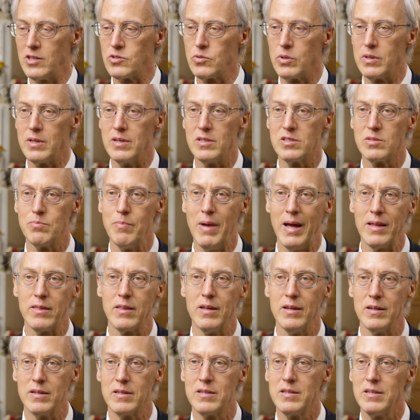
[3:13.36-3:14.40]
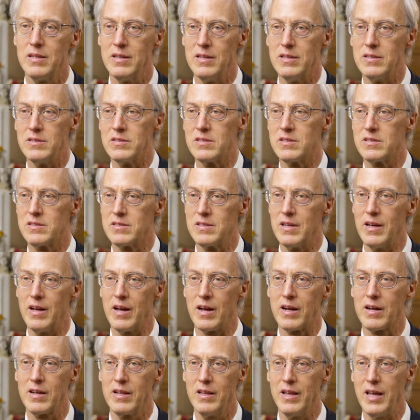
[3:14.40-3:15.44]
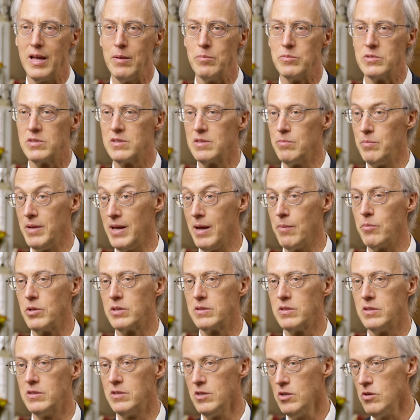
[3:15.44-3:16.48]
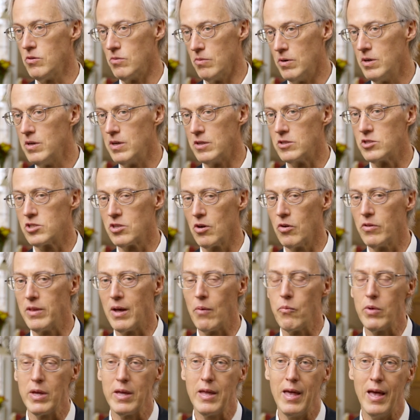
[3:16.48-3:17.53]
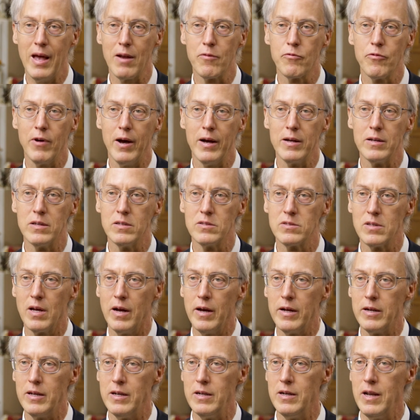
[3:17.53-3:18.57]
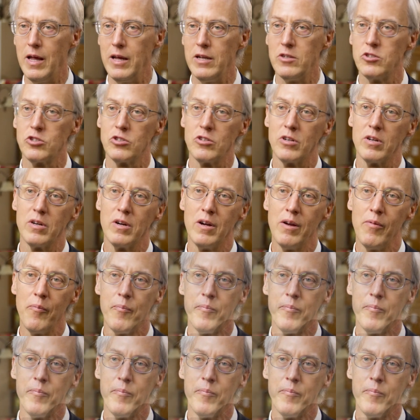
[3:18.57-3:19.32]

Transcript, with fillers: that's what this method is uh, claims to be able to do and show that we can find design in nature.